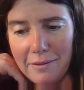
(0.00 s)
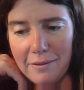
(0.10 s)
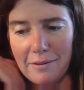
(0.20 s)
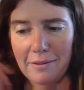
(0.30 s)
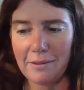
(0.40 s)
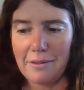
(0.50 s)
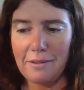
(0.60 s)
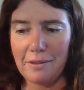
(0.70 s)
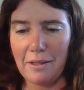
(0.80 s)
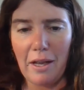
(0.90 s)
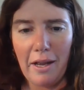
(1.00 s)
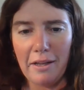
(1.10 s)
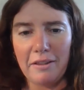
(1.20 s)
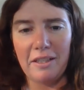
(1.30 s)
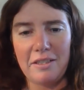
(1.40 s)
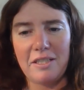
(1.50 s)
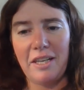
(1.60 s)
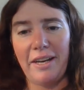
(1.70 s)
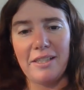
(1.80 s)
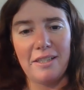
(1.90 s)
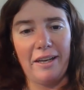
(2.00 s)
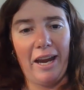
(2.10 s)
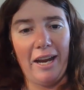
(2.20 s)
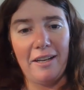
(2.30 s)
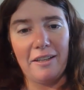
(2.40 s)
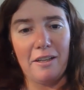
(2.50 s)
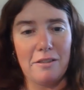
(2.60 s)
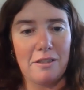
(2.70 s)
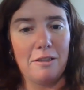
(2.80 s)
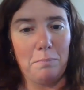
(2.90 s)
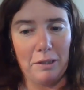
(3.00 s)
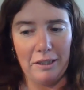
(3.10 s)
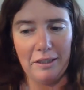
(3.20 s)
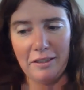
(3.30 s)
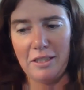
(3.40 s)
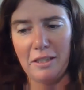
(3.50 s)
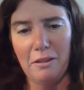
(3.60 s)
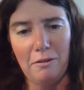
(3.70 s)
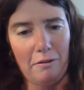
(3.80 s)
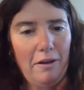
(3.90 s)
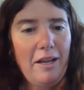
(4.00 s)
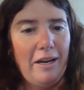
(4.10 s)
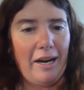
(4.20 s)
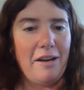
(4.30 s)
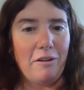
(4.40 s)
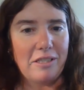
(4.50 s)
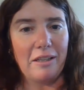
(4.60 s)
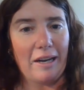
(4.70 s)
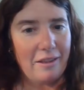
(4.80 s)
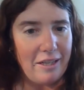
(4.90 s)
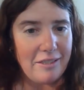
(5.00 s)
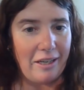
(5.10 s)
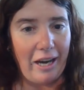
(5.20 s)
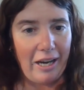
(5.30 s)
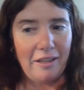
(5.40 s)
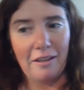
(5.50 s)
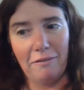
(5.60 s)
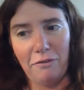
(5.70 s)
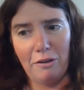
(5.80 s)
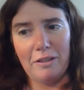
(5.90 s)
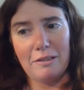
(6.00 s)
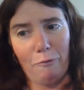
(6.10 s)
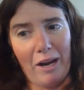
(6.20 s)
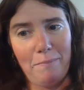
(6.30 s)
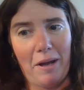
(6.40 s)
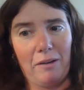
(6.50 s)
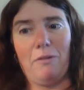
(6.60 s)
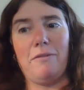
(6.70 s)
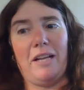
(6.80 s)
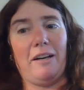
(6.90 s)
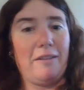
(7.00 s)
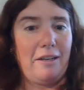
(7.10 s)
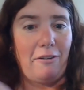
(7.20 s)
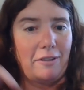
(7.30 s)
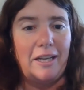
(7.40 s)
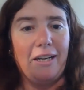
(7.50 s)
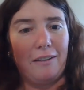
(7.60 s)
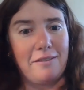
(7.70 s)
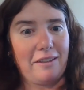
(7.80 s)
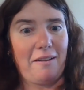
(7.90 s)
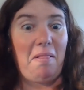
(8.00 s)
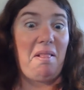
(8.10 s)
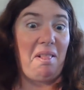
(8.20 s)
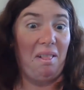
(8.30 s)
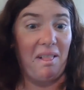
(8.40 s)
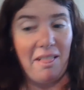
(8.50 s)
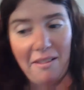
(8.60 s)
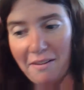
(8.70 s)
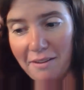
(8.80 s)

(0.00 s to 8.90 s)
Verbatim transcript: Something weird like that. The cheese in Canada is super good too. And I know it's a lot of things in Canada. Food is way better over there than over here. It's yeah. like, ooh.